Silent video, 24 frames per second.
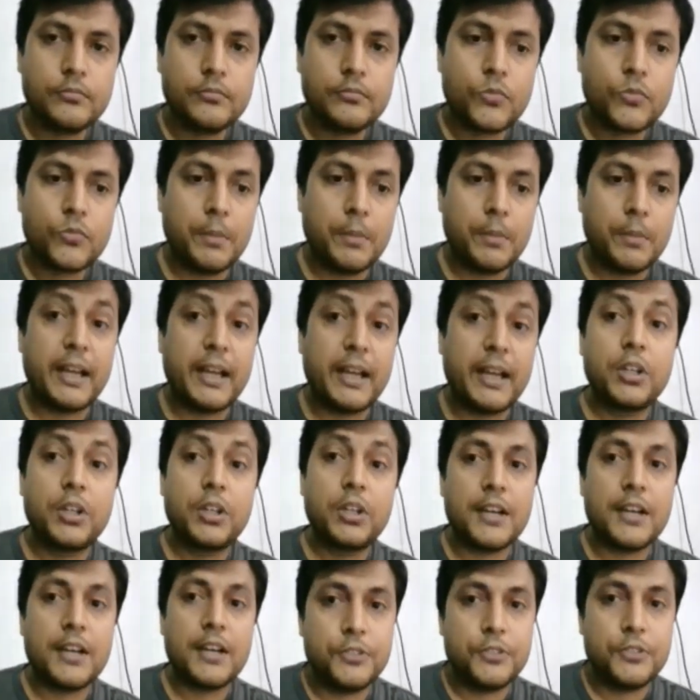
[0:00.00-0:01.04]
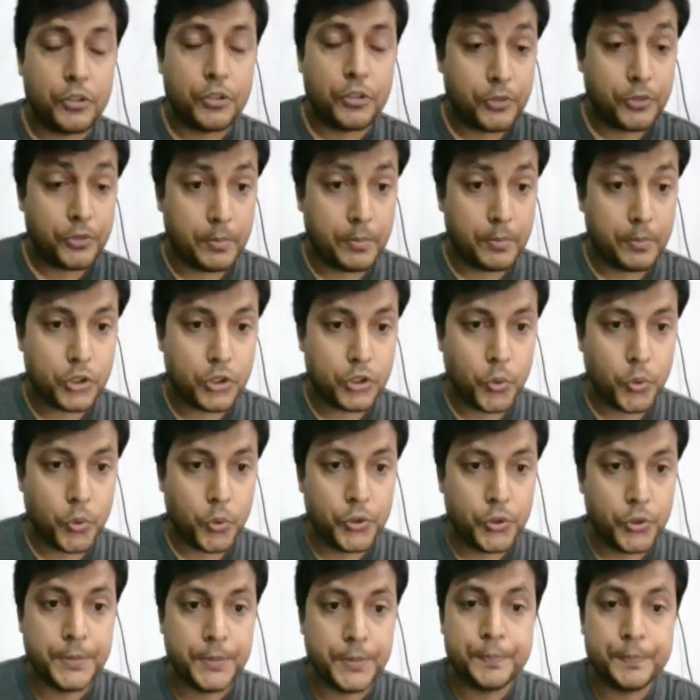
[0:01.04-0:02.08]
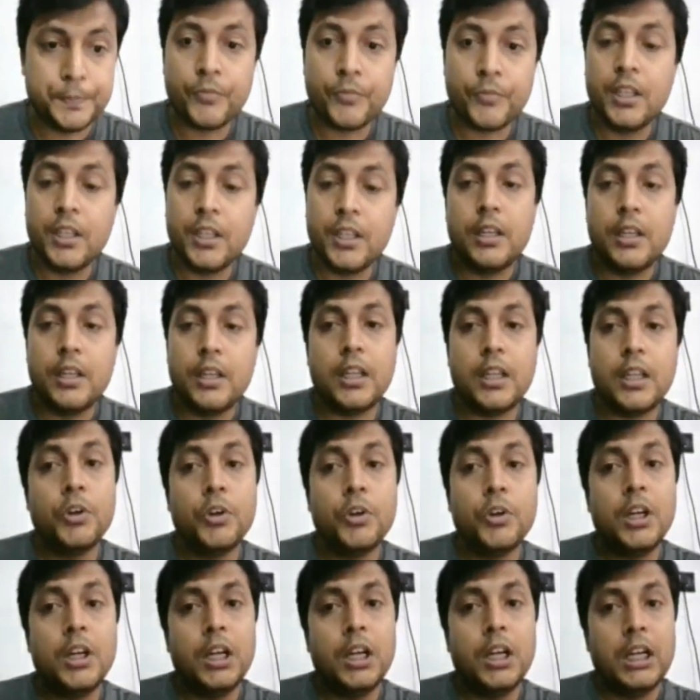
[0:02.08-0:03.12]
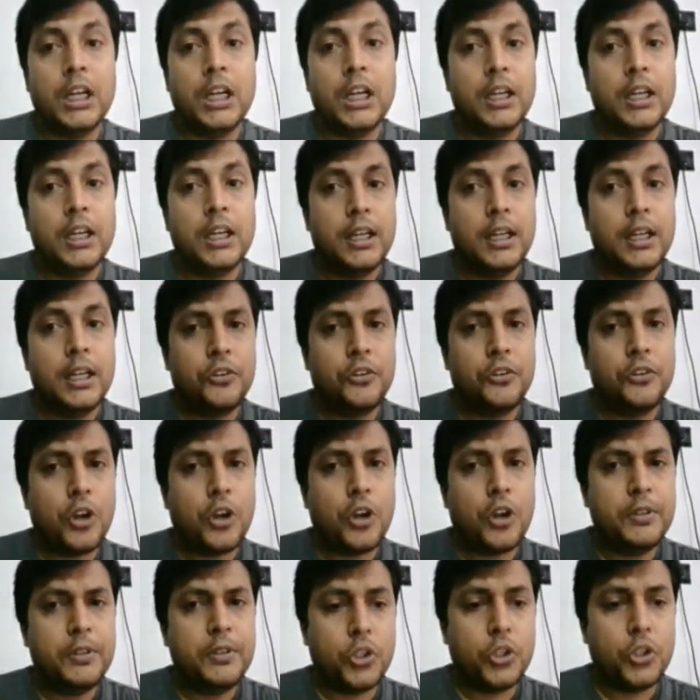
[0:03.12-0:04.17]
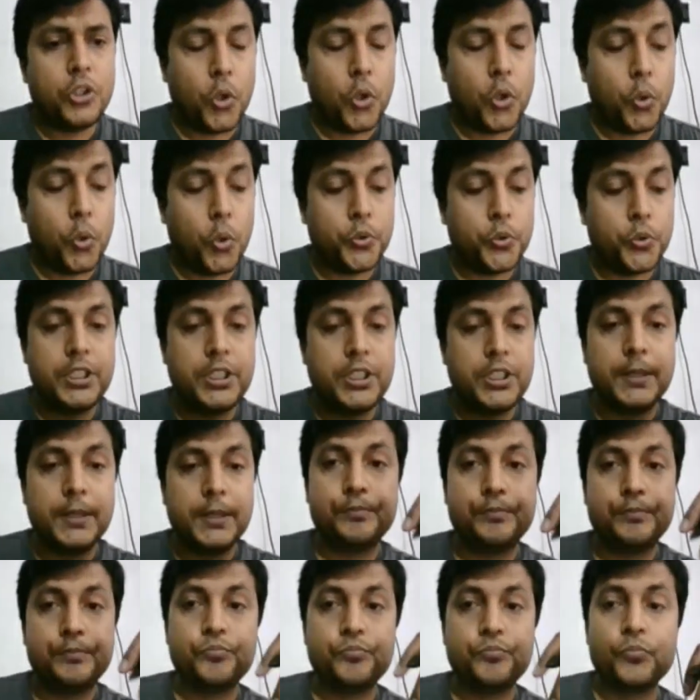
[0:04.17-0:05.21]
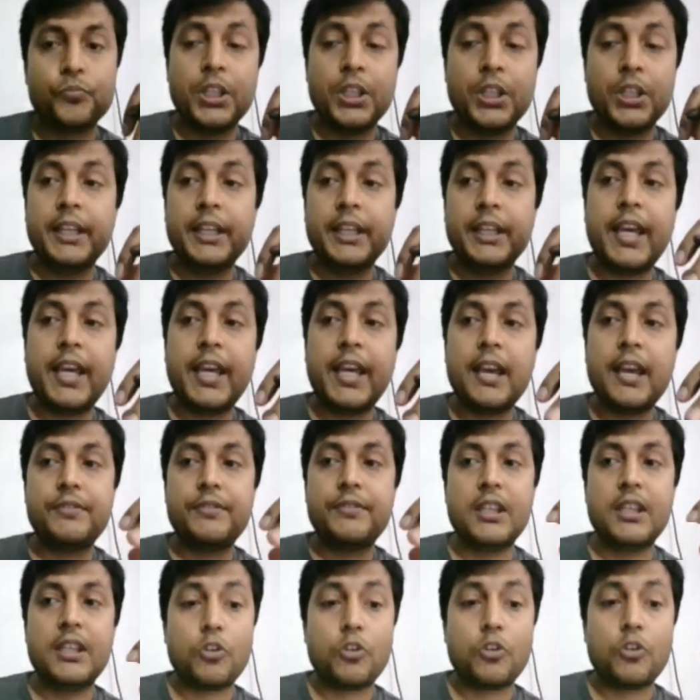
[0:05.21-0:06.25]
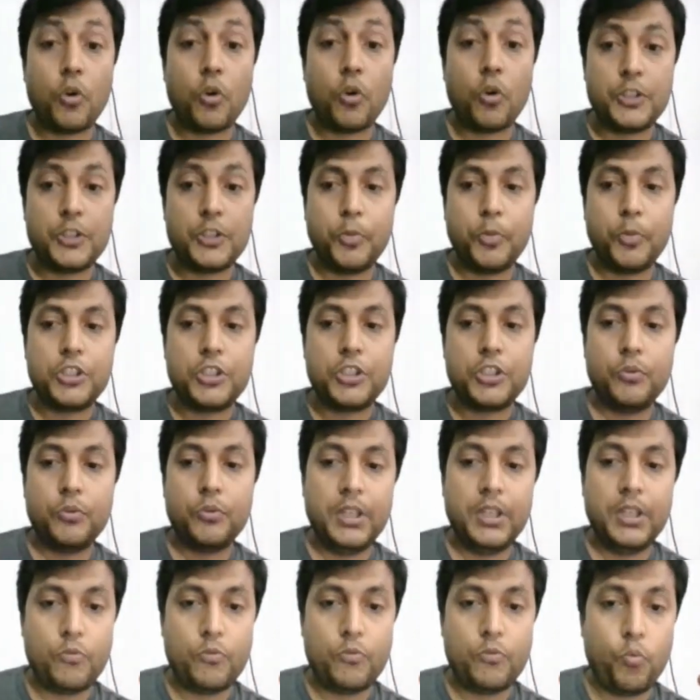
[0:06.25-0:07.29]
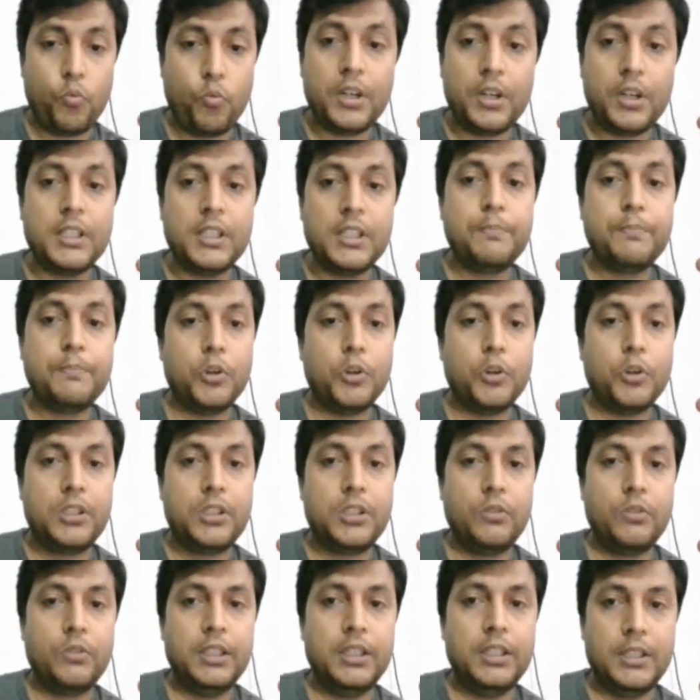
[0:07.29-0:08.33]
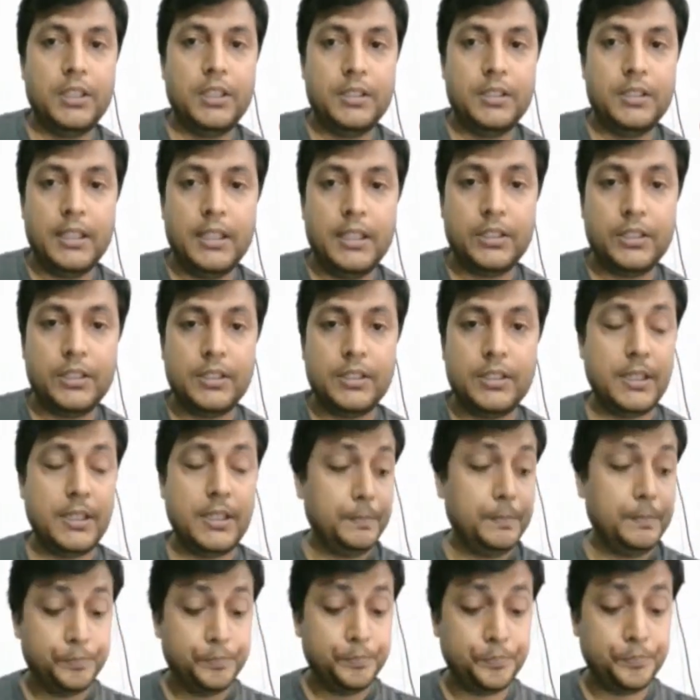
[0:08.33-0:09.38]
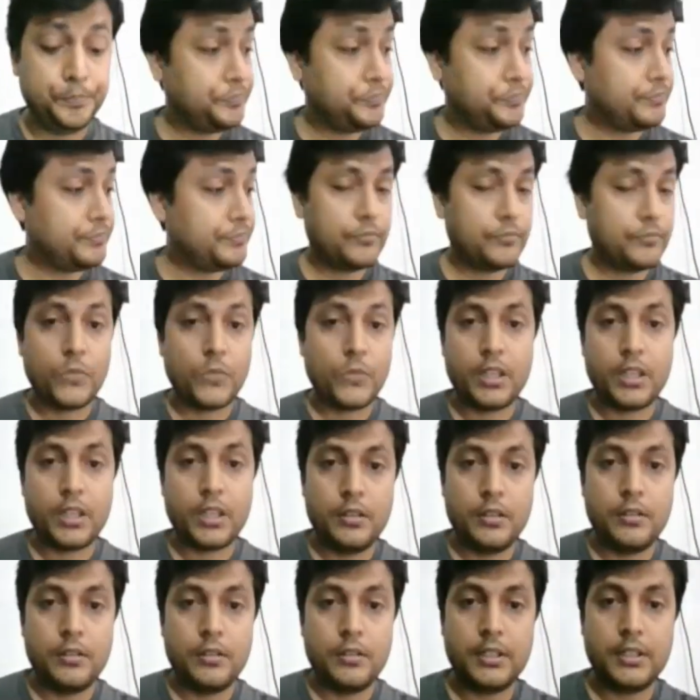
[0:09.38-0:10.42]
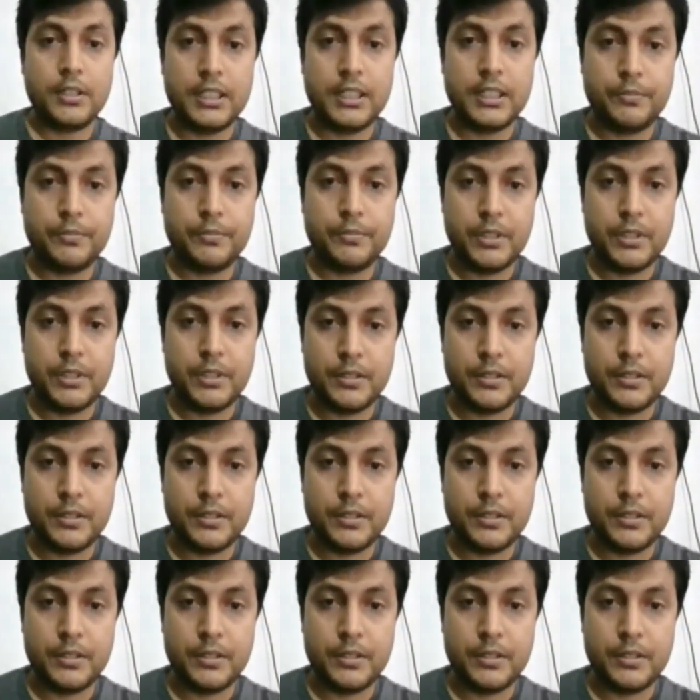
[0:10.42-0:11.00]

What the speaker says: biography of Robert Koch. Now, Robert Koch gave this Koch postulate. What this postulate is, let us see. Okay, let me